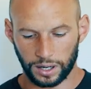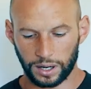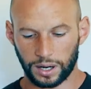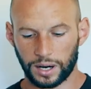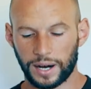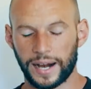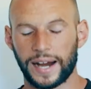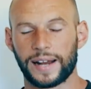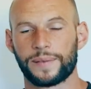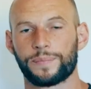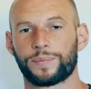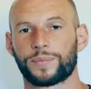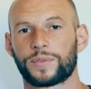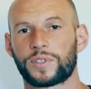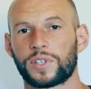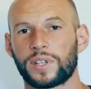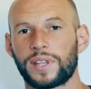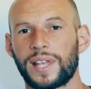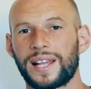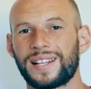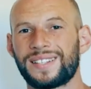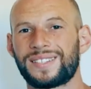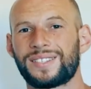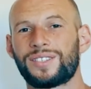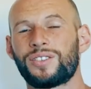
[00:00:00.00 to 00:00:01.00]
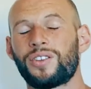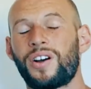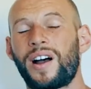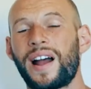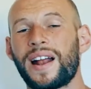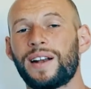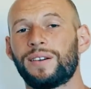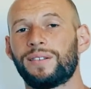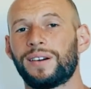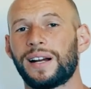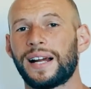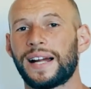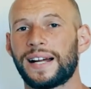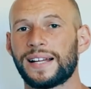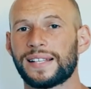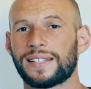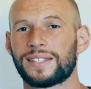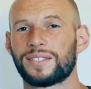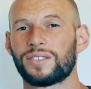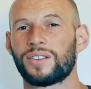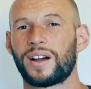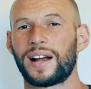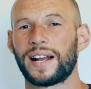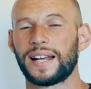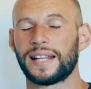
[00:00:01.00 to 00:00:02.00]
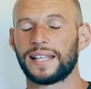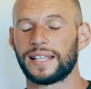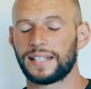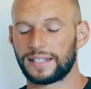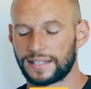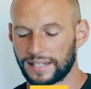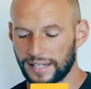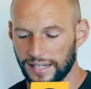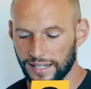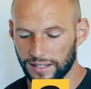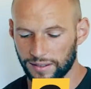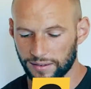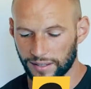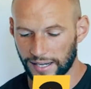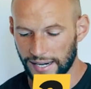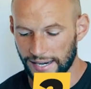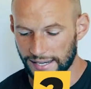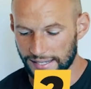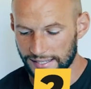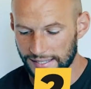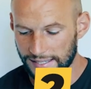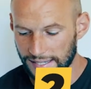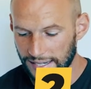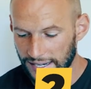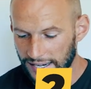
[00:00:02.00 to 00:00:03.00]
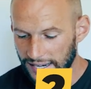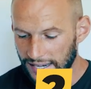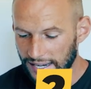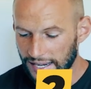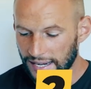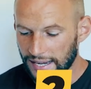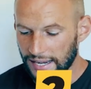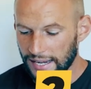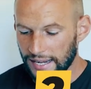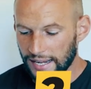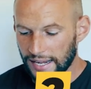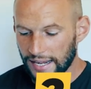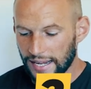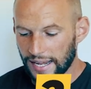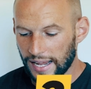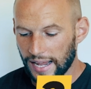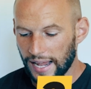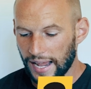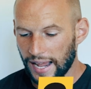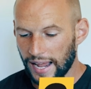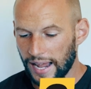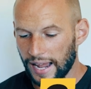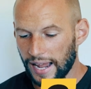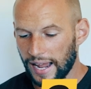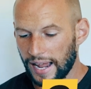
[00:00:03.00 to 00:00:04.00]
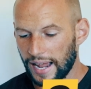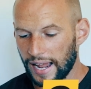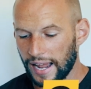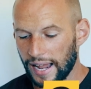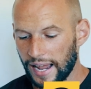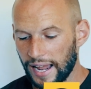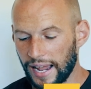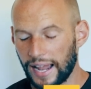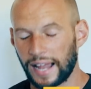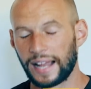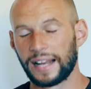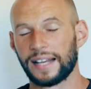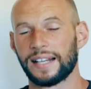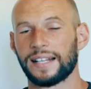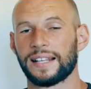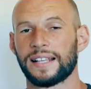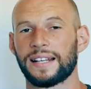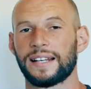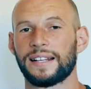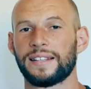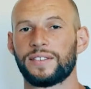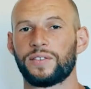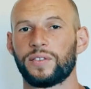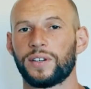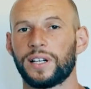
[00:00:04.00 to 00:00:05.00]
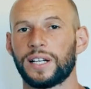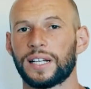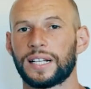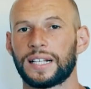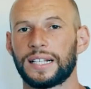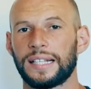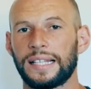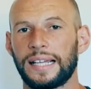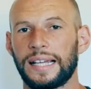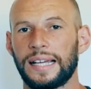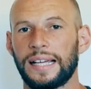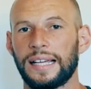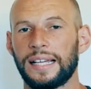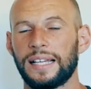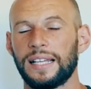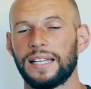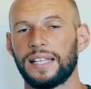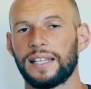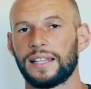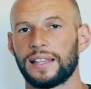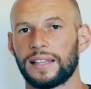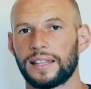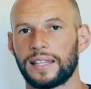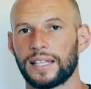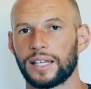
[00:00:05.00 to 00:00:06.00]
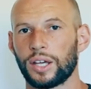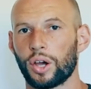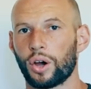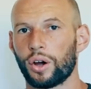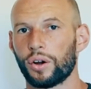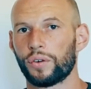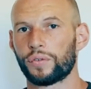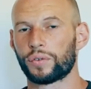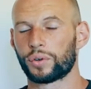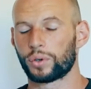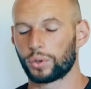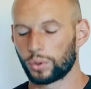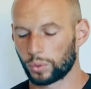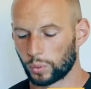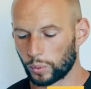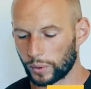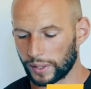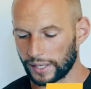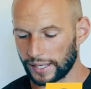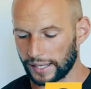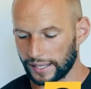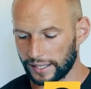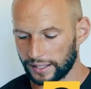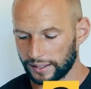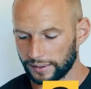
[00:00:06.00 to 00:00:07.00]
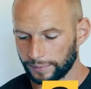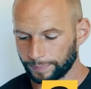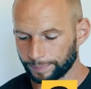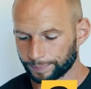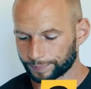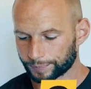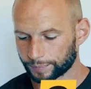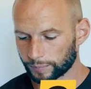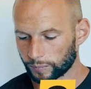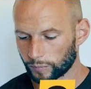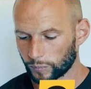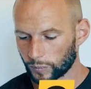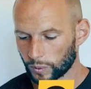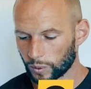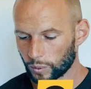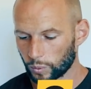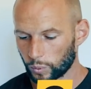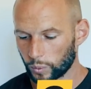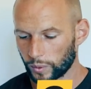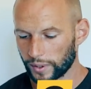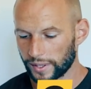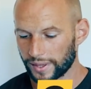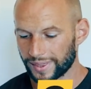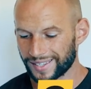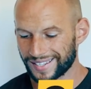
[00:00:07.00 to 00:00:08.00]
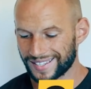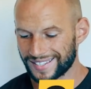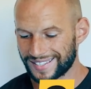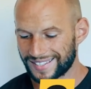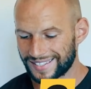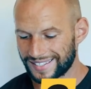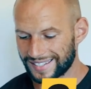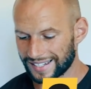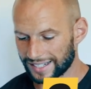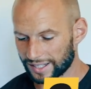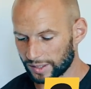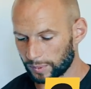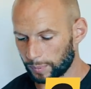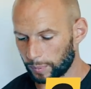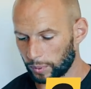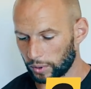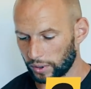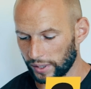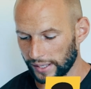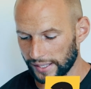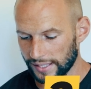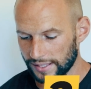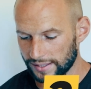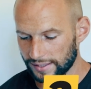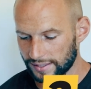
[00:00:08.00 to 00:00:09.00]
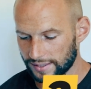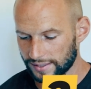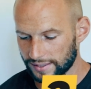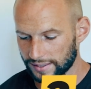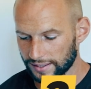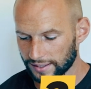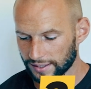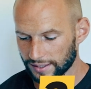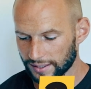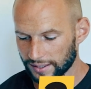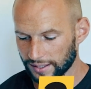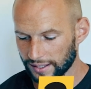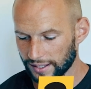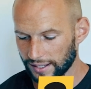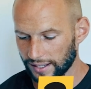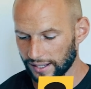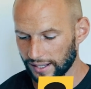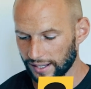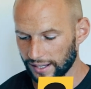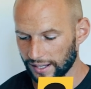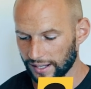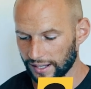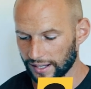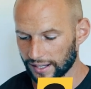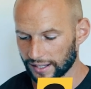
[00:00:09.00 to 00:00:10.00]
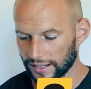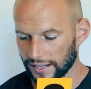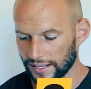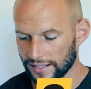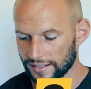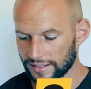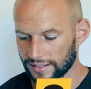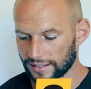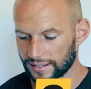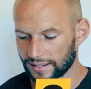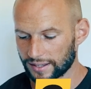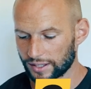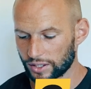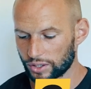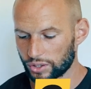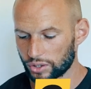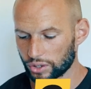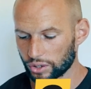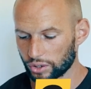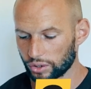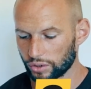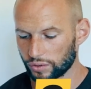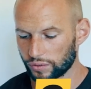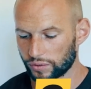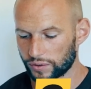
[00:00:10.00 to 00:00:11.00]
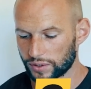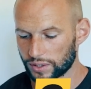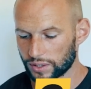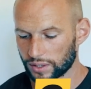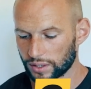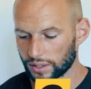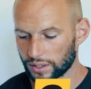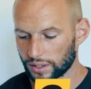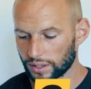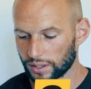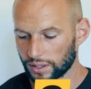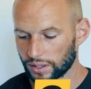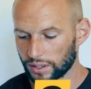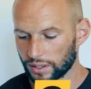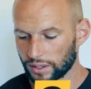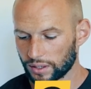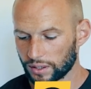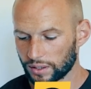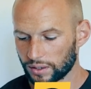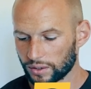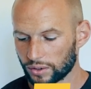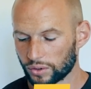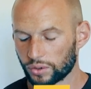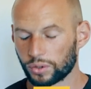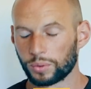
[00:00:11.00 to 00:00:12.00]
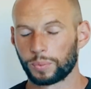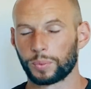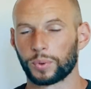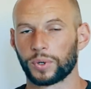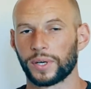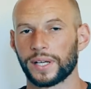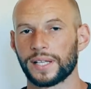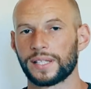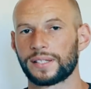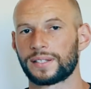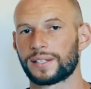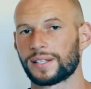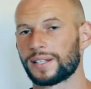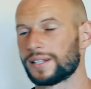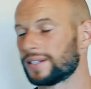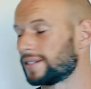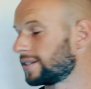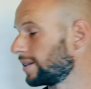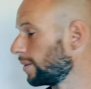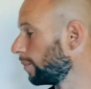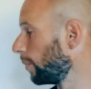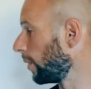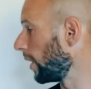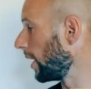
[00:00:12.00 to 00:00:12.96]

All right, so that's 9 head-to-head rounds. And it is very clear, the overall winner with 6 points against the Joovv's 2 points is the